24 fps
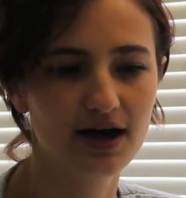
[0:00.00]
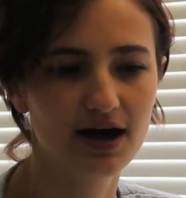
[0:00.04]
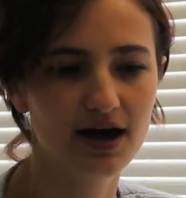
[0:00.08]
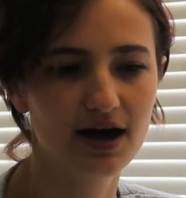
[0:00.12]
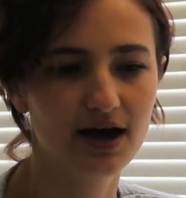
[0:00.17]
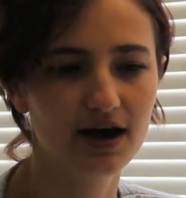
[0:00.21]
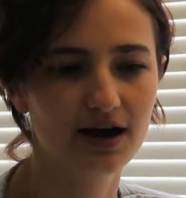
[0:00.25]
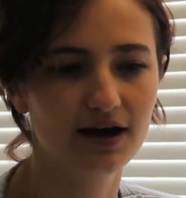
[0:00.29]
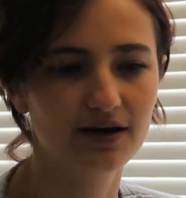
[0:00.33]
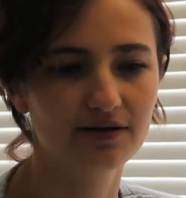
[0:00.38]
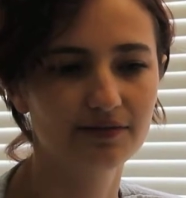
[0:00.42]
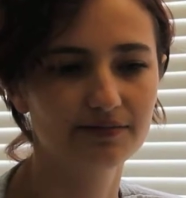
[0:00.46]

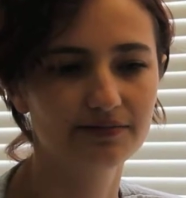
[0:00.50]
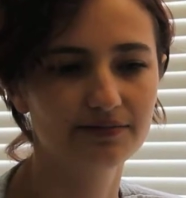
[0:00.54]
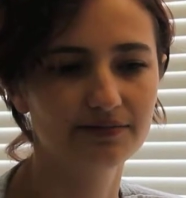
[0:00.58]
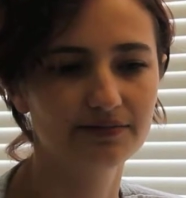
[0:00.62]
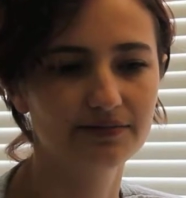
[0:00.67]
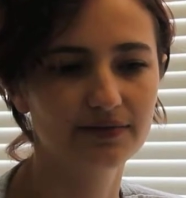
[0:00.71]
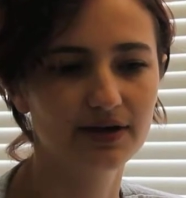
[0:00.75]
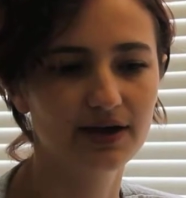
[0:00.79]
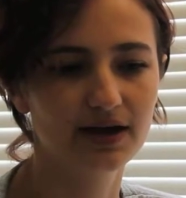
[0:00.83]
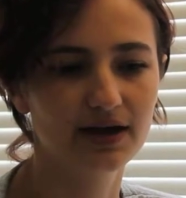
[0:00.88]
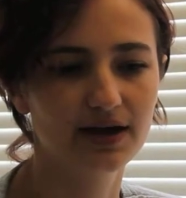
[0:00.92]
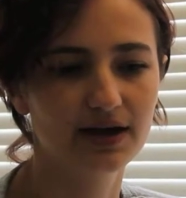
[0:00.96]
Um,
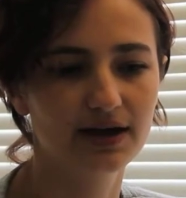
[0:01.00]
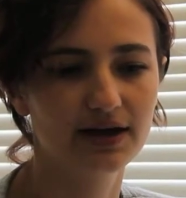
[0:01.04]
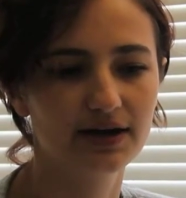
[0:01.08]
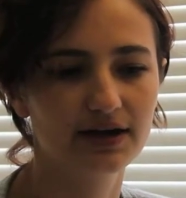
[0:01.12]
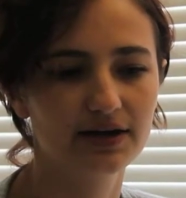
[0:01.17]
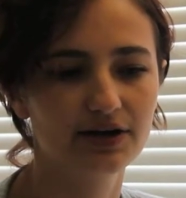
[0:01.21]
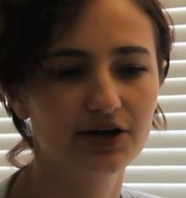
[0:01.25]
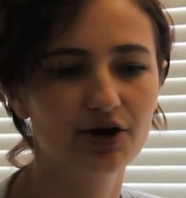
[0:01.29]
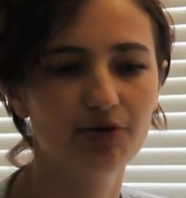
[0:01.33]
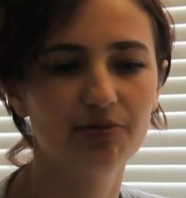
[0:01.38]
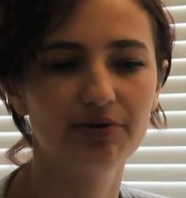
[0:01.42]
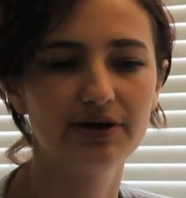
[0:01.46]

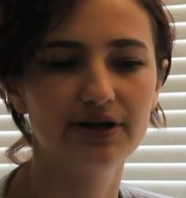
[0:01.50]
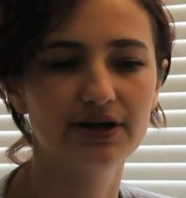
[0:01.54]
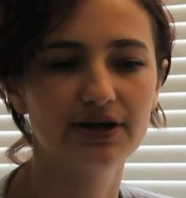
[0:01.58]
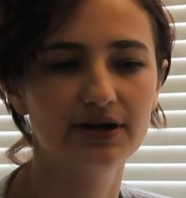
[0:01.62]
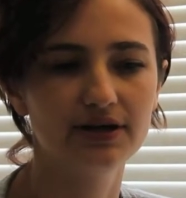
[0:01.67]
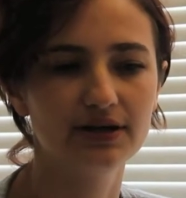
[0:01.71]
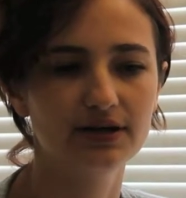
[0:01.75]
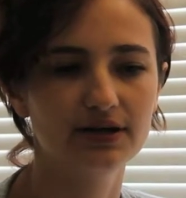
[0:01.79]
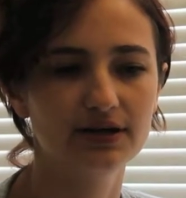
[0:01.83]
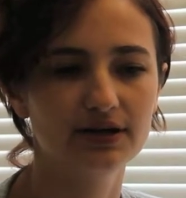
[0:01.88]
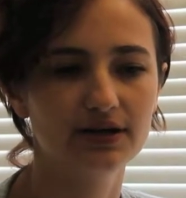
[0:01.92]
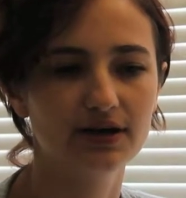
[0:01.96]
and
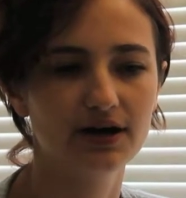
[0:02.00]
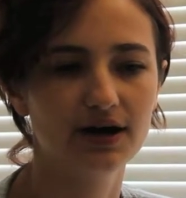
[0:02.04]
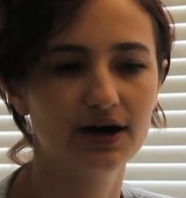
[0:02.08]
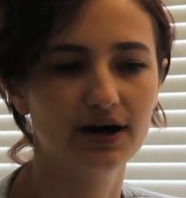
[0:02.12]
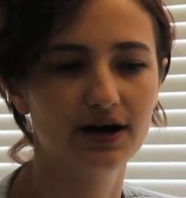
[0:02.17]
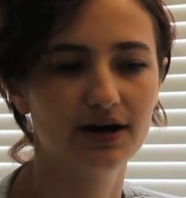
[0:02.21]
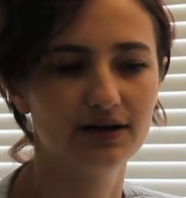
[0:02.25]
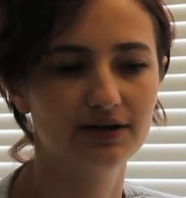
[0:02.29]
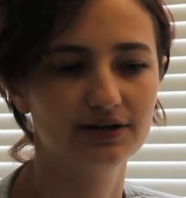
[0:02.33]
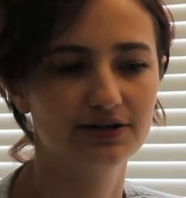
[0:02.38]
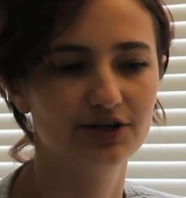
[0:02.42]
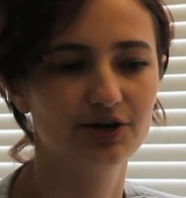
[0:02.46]
nobody
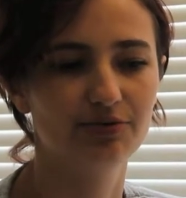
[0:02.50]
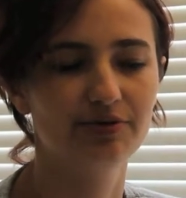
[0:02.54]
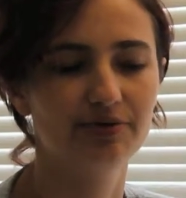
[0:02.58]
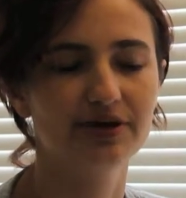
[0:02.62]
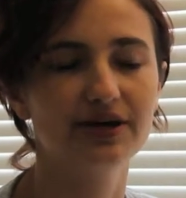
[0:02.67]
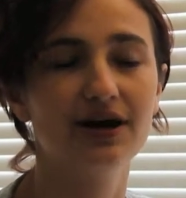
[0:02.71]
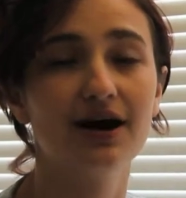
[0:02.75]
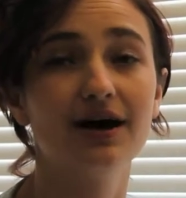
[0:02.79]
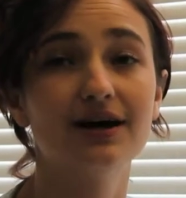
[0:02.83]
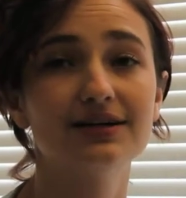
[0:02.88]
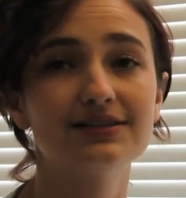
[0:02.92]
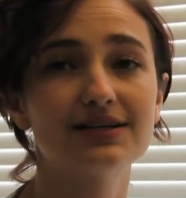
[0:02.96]
uh, nobody
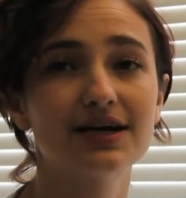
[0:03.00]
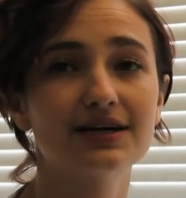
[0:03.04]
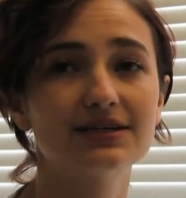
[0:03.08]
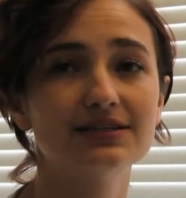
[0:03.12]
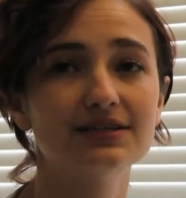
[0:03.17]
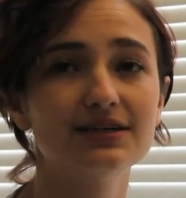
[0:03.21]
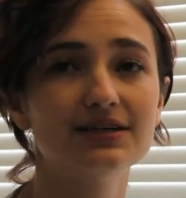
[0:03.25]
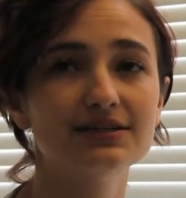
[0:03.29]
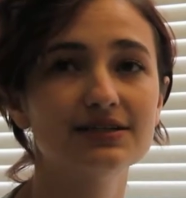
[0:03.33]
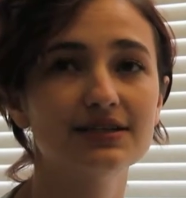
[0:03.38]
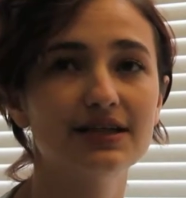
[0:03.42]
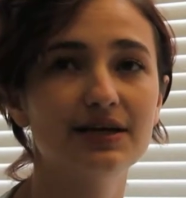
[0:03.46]
contacted
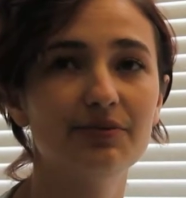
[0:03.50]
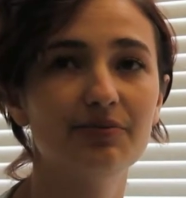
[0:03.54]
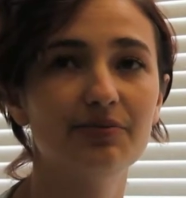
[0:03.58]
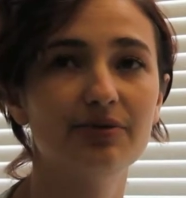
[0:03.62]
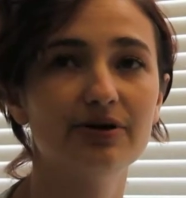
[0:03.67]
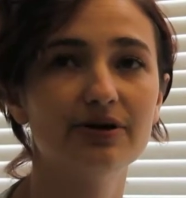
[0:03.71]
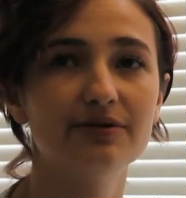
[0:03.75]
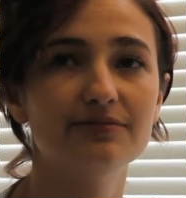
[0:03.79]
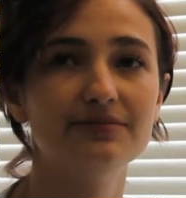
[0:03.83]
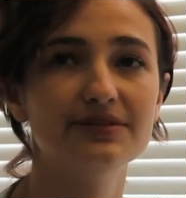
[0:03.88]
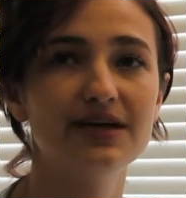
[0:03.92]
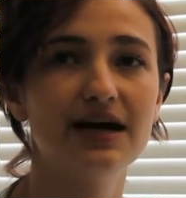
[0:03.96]
us and they put
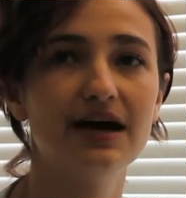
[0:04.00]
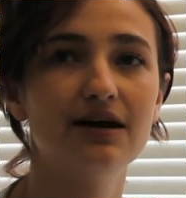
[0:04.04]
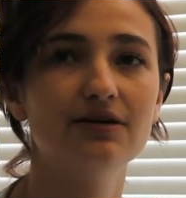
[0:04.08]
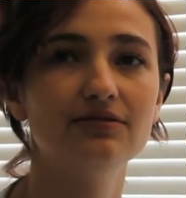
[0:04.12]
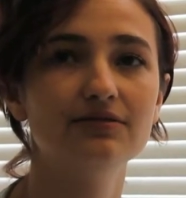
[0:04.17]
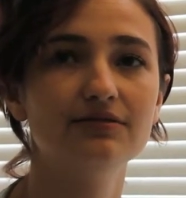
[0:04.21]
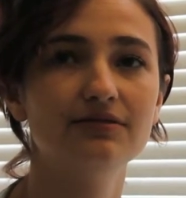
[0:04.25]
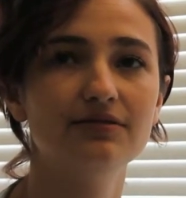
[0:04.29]
him down.